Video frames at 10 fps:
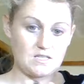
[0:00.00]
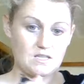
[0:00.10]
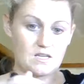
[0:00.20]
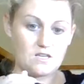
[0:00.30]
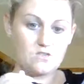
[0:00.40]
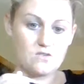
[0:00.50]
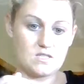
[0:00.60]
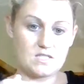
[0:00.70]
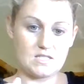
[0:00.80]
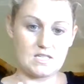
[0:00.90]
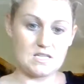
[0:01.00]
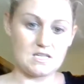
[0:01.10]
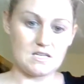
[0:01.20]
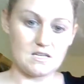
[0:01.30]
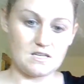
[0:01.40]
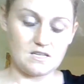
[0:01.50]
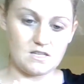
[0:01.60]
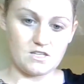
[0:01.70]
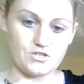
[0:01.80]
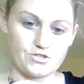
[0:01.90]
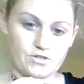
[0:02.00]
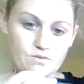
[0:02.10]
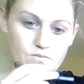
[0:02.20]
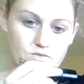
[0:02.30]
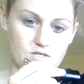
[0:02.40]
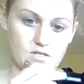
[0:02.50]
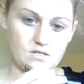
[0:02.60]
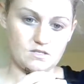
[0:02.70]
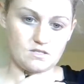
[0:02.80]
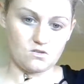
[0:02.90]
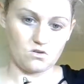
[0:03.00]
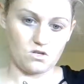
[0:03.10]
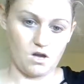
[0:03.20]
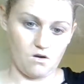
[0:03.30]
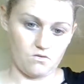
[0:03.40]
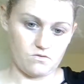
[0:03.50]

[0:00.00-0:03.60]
Okay, you can see the germs that still glow.